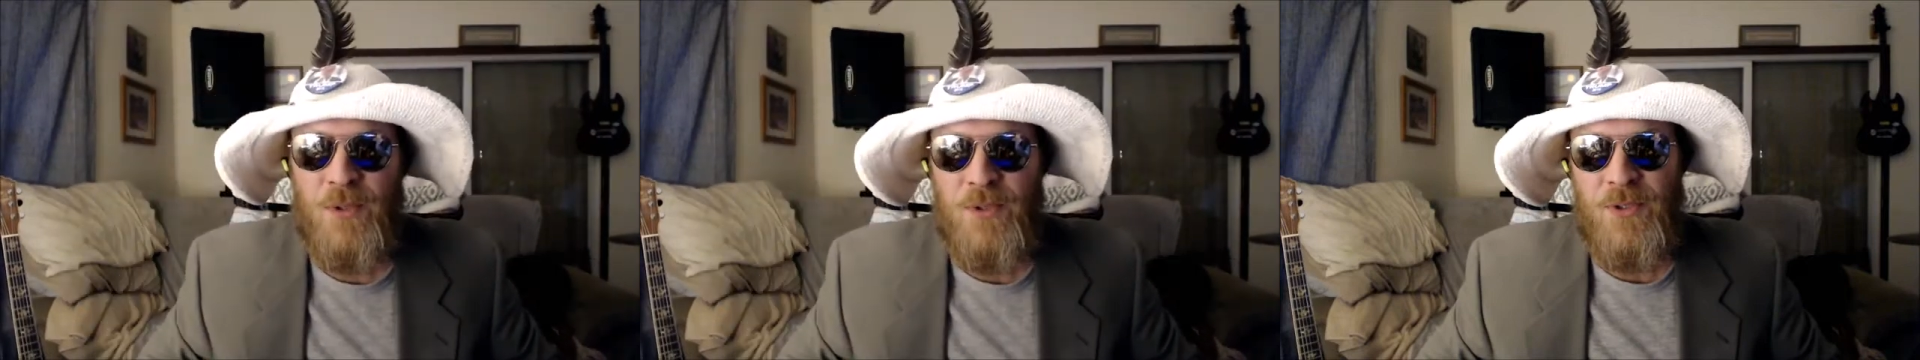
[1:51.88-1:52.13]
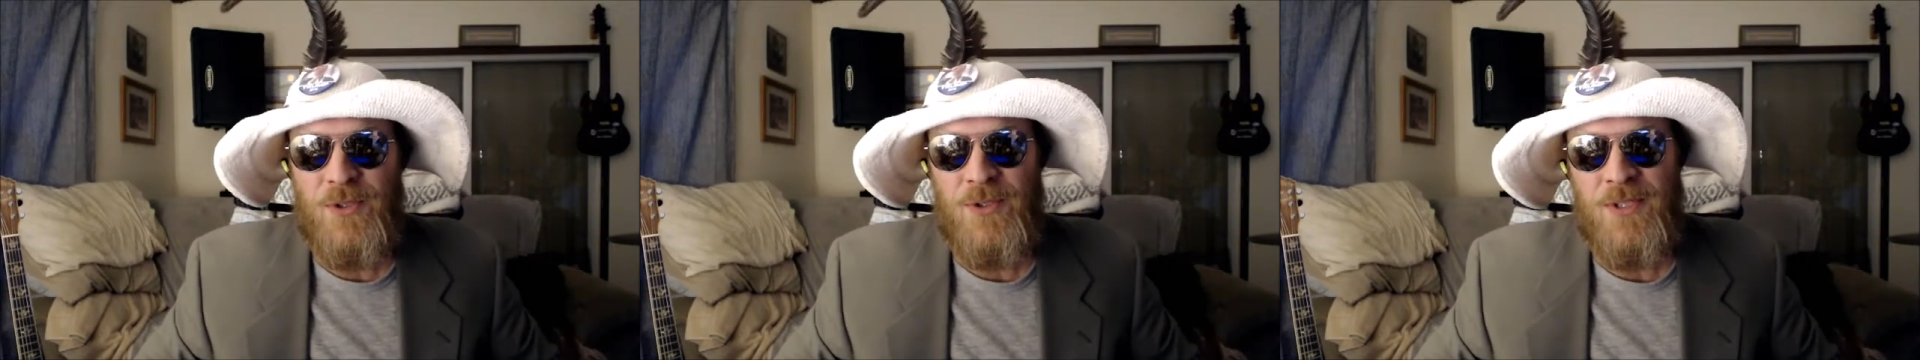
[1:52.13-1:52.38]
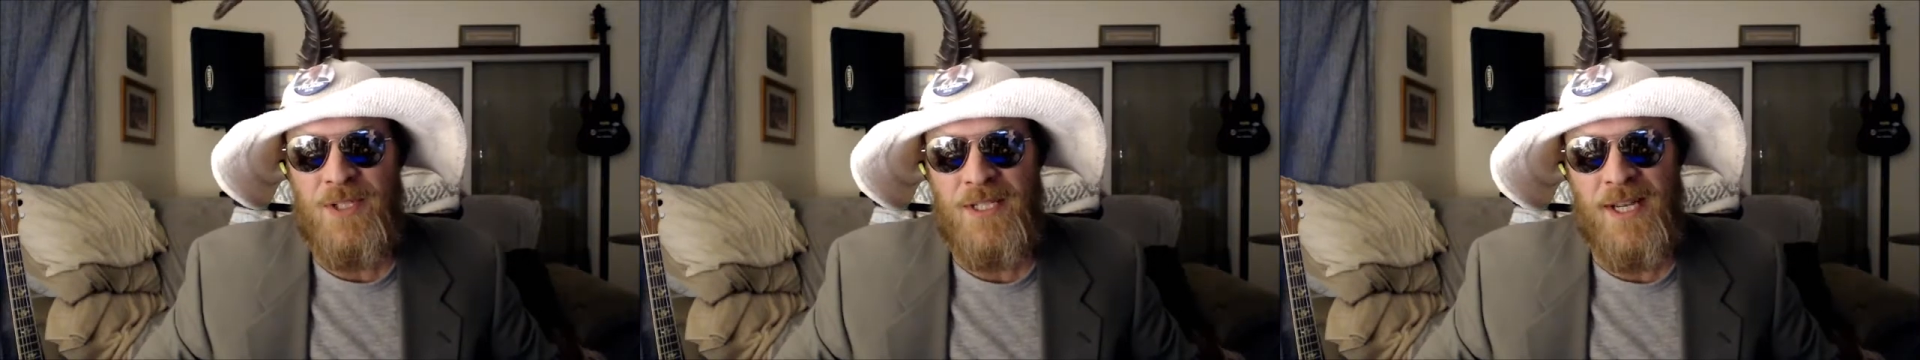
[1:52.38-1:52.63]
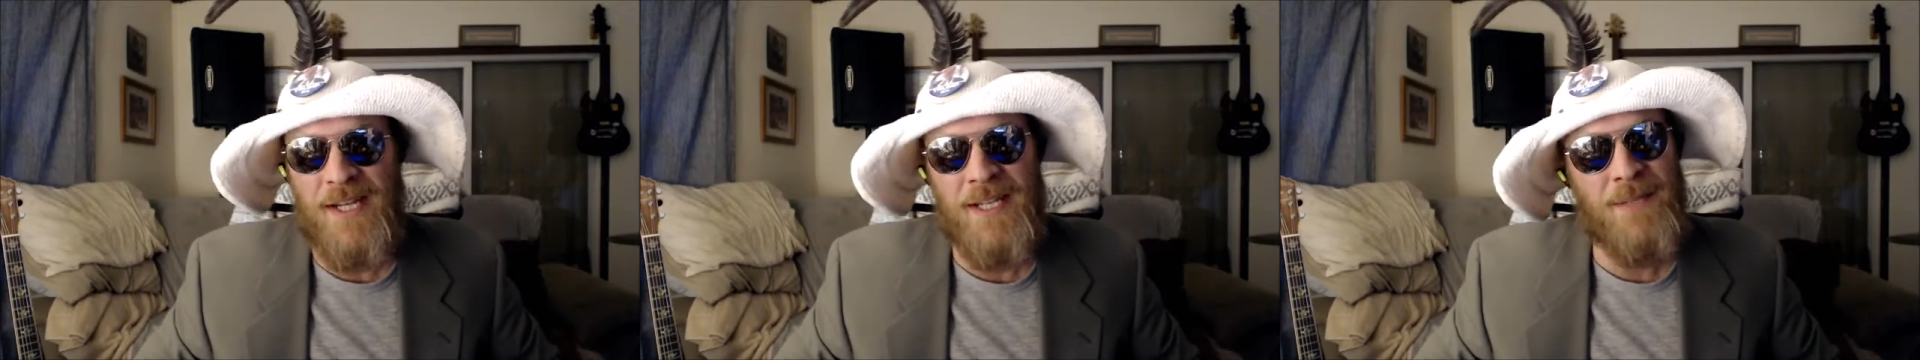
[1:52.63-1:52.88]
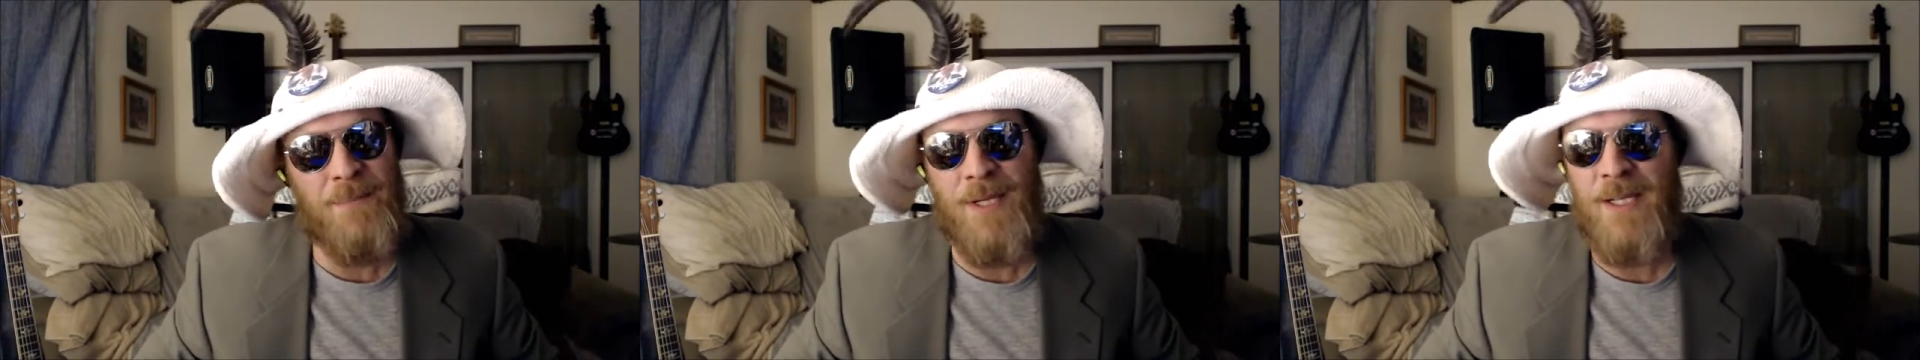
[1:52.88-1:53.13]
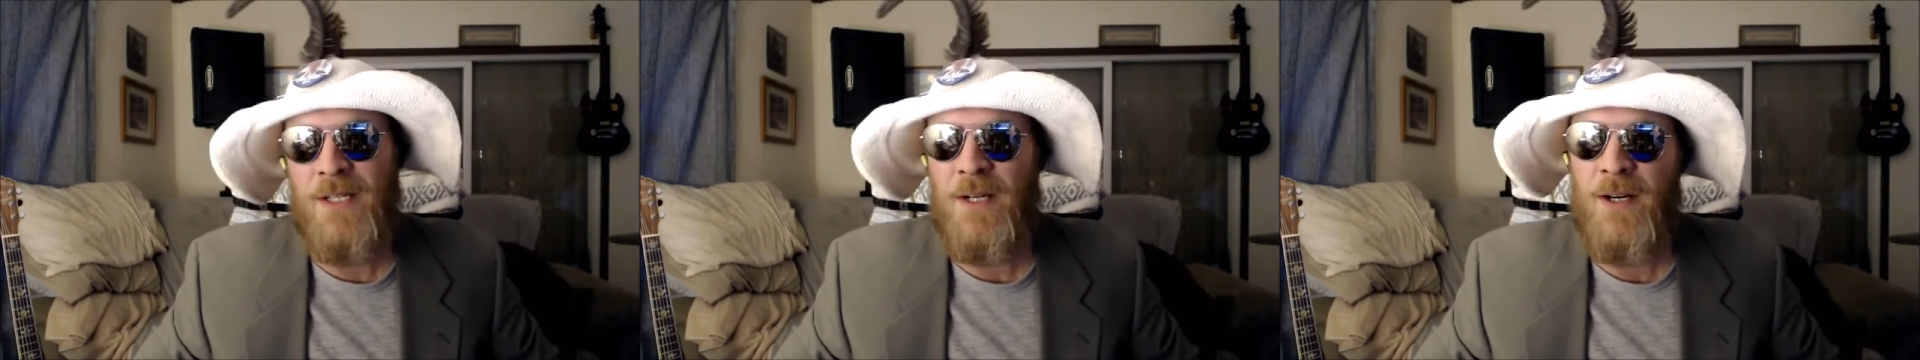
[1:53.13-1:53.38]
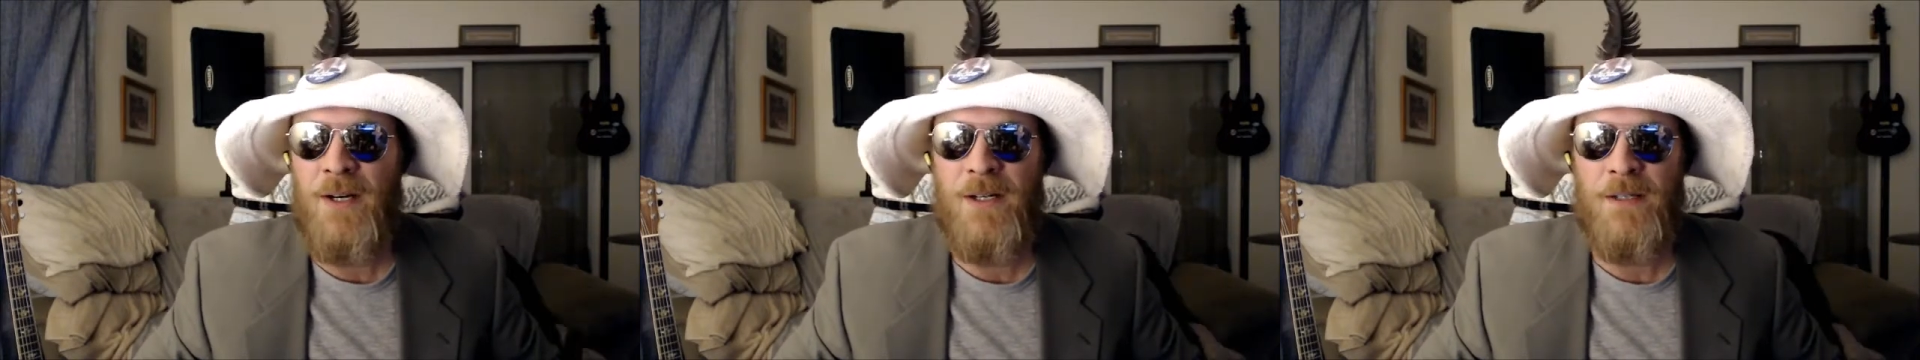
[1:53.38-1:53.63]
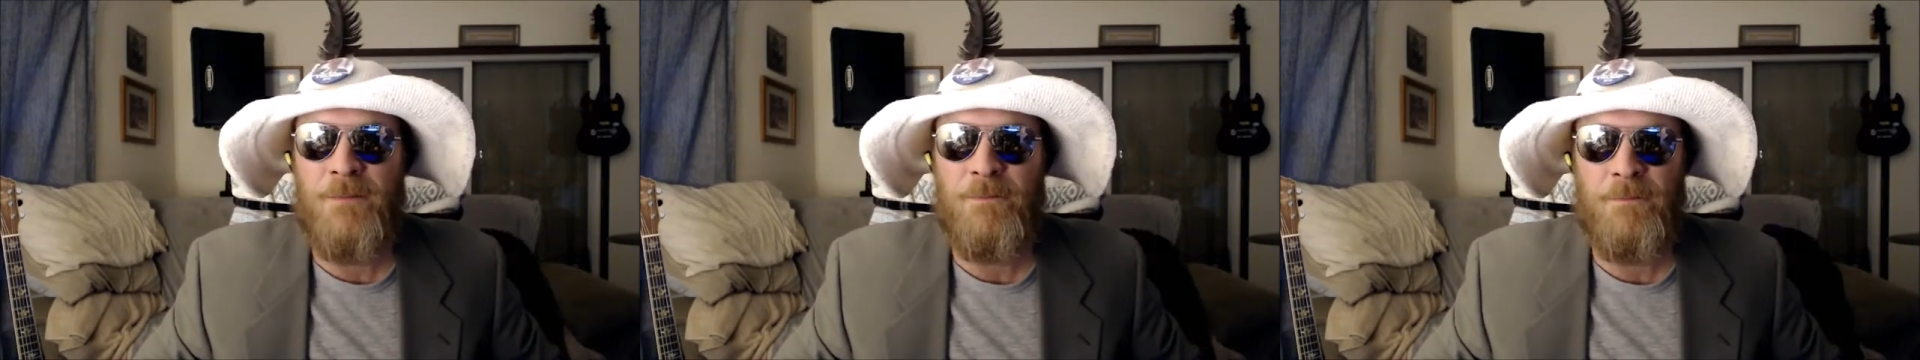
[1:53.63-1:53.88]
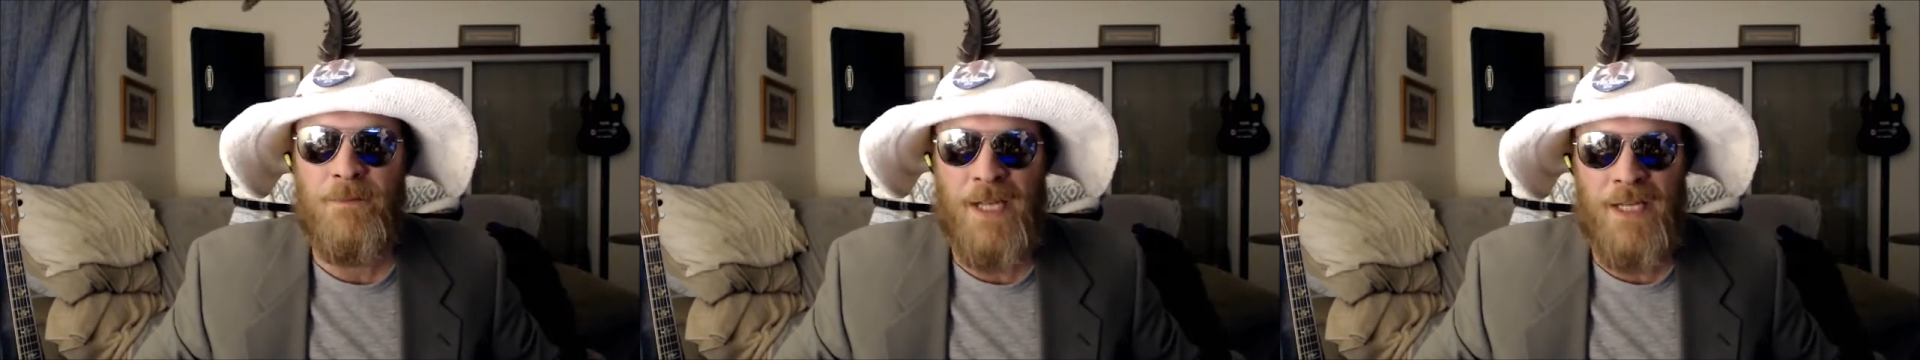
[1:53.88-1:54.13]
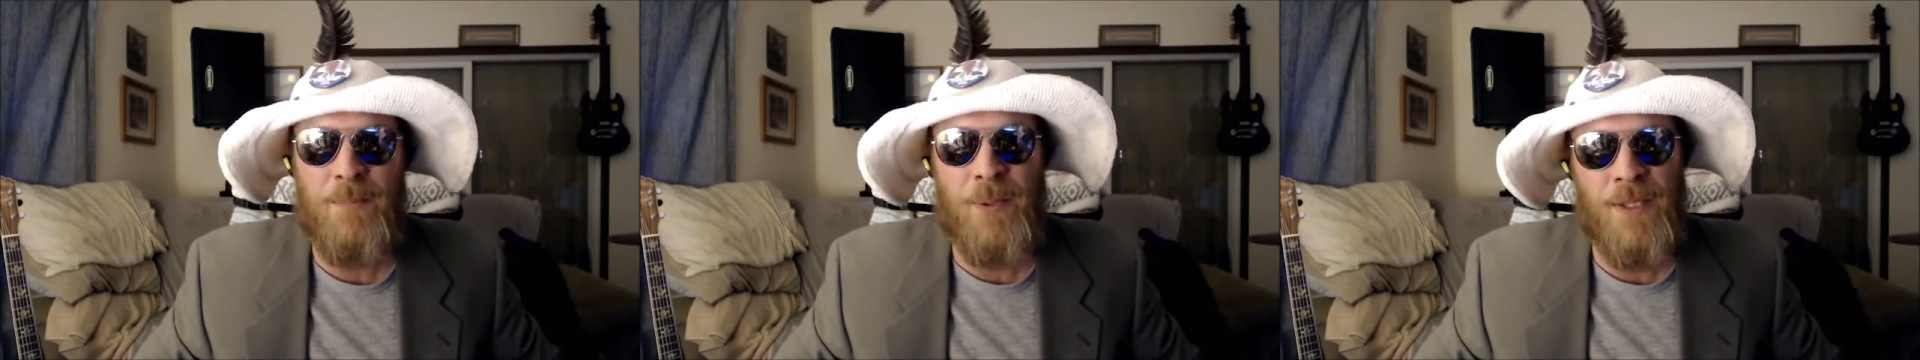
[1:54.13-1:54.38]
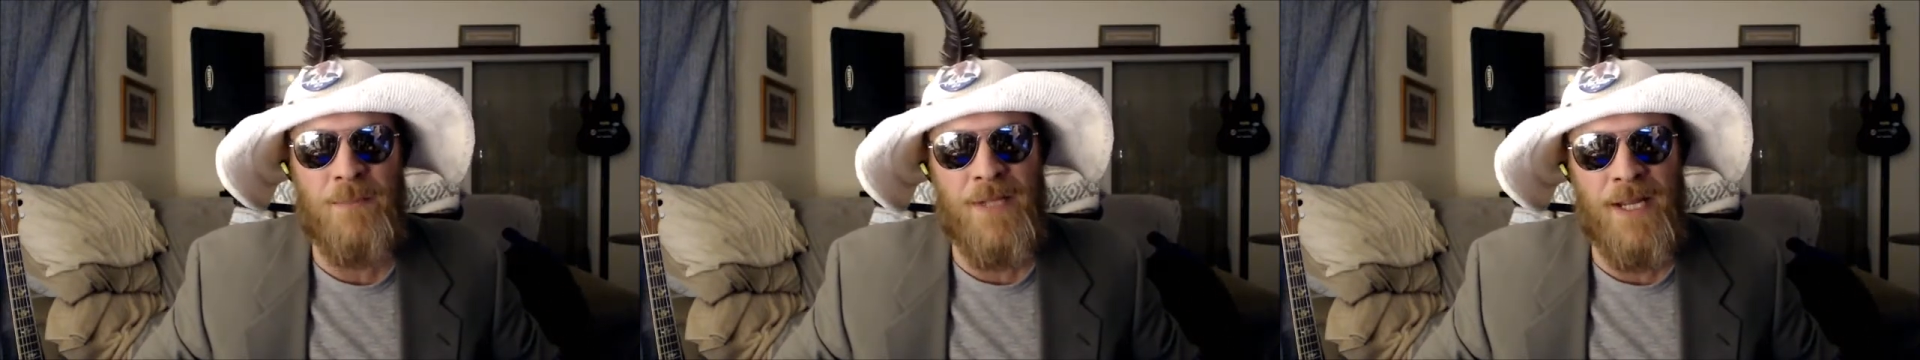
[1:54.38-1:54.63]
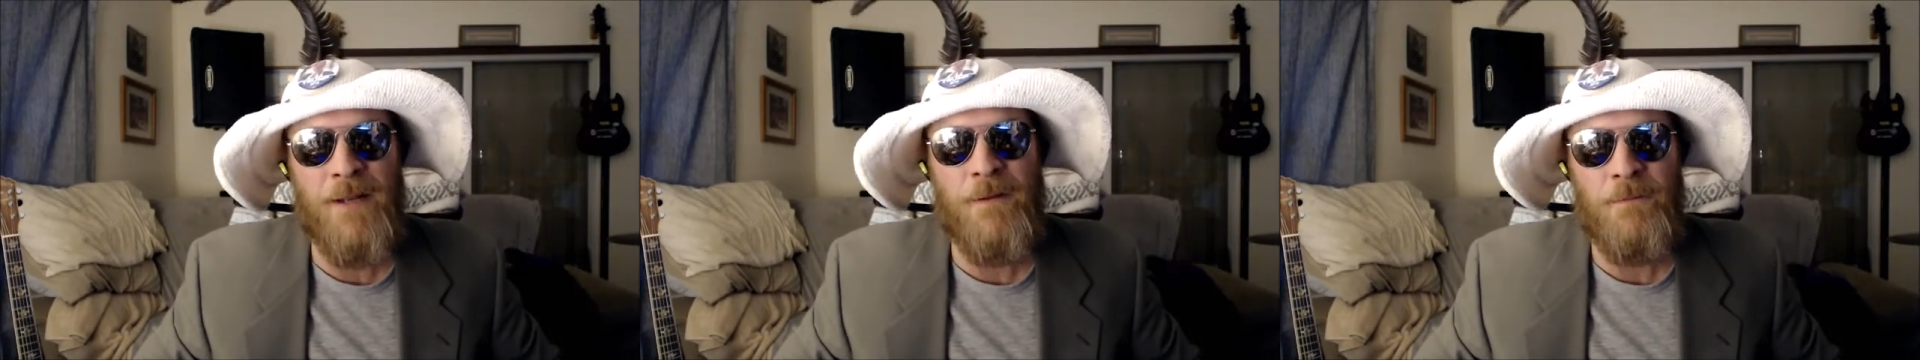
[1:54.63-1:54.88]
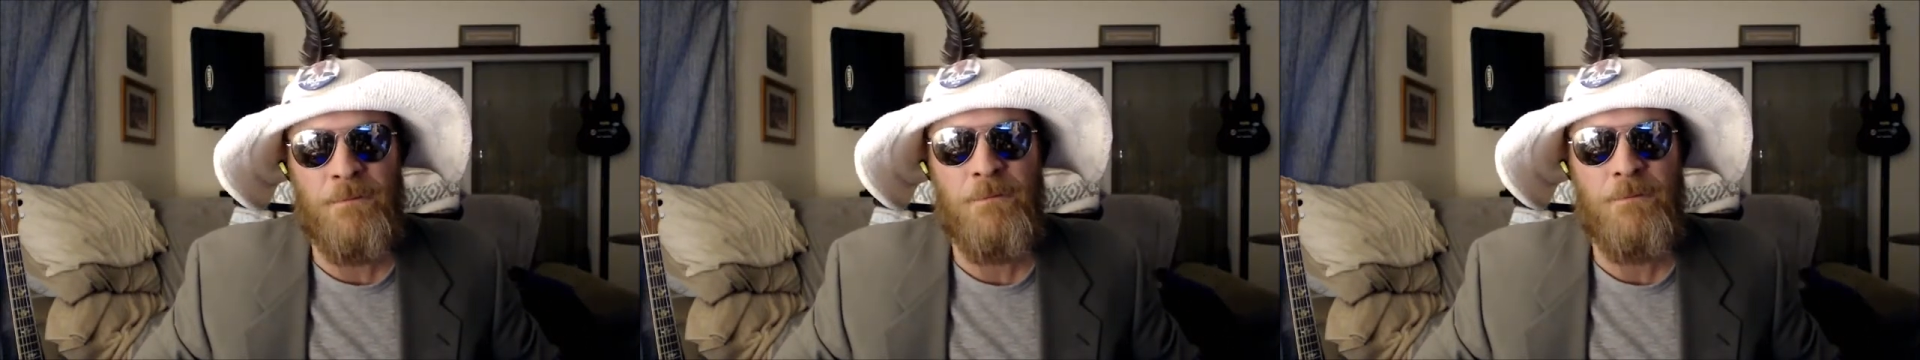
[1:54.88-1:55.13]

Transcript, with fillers: roosters that got hit by a car, and I had to put him down.